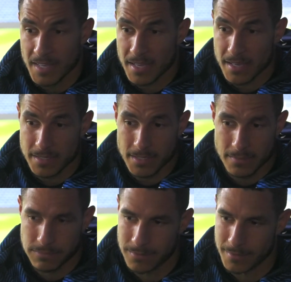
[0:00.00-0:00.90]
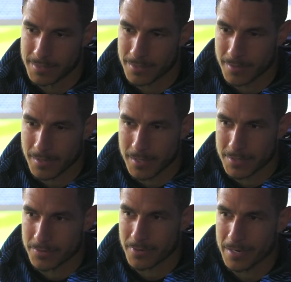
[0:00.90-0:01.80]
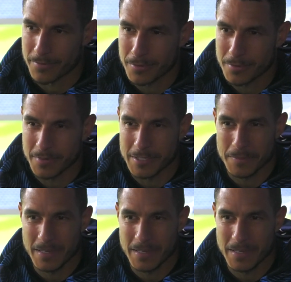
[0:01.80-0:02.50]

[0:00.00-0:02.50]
Yeah, it's a rollercoaster ride for all of us.